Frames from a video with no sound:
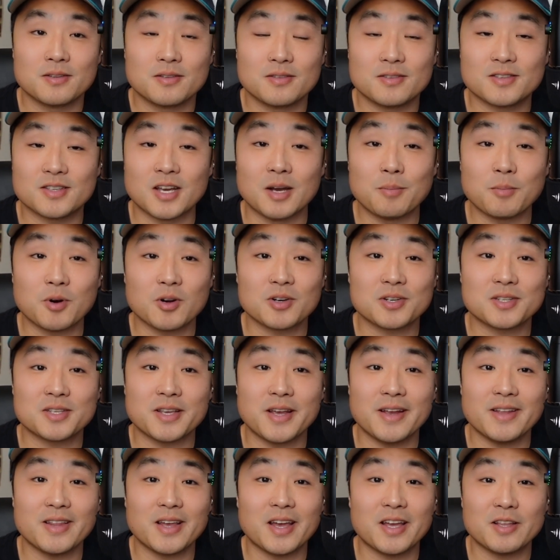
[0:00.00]
Some are
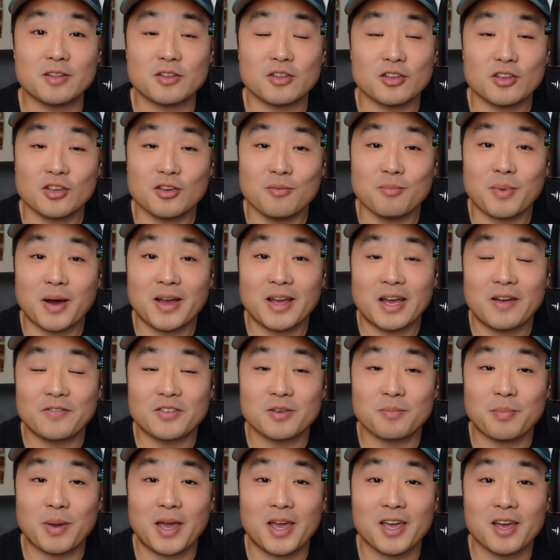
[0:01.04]
saying that you might have
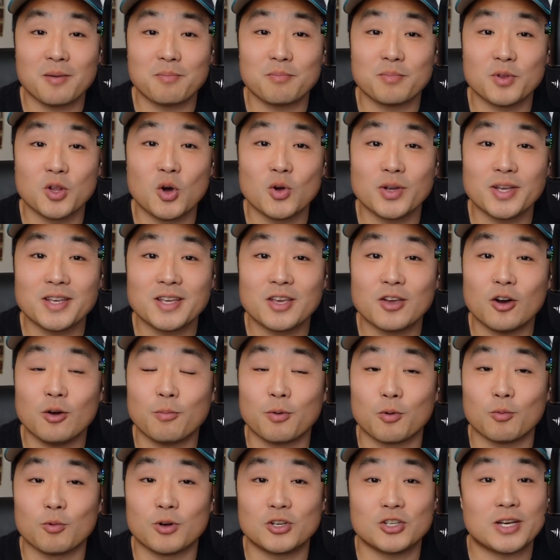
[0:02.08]
to pay up Logan
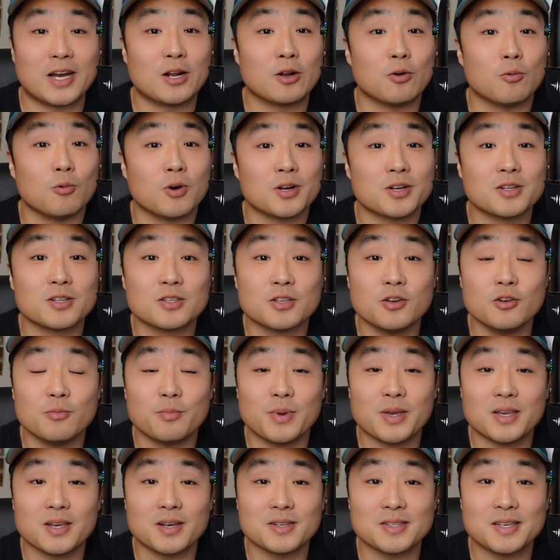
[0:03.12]
Gilbert, which I don't want to do
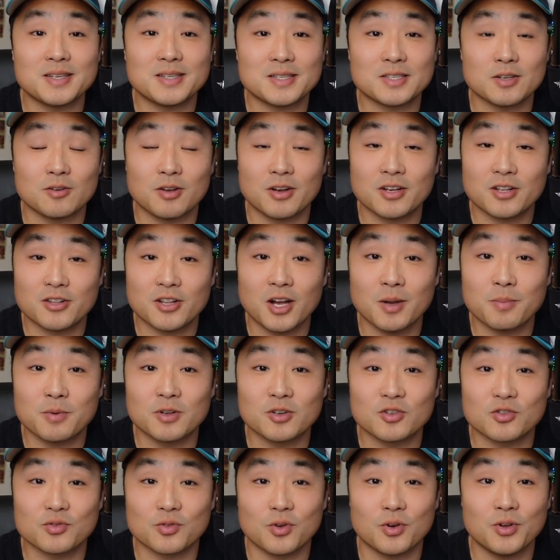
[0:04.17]
because he's still in club
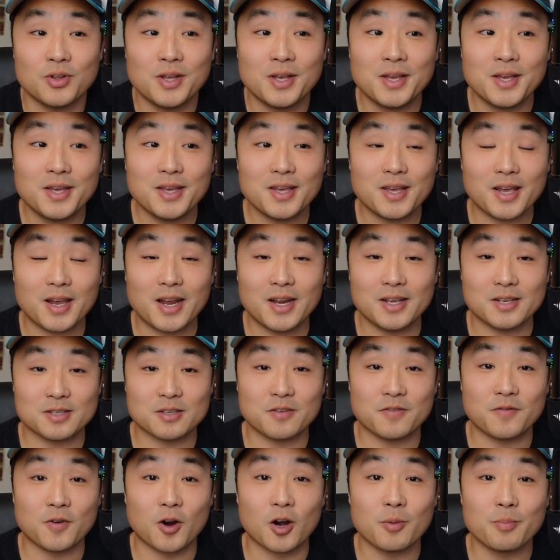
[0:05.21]
control, and he's
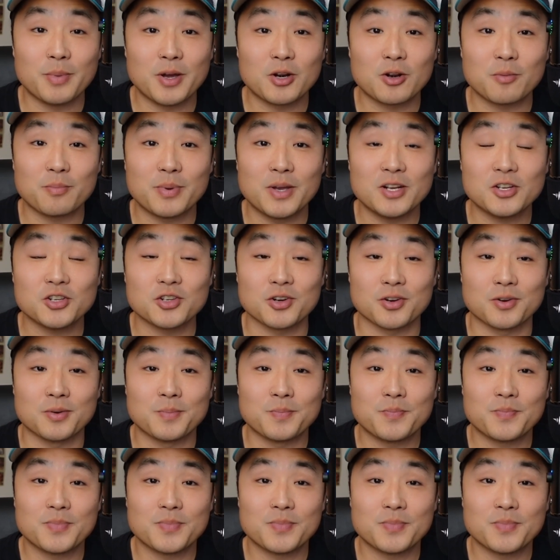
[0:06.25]
a far better pitcher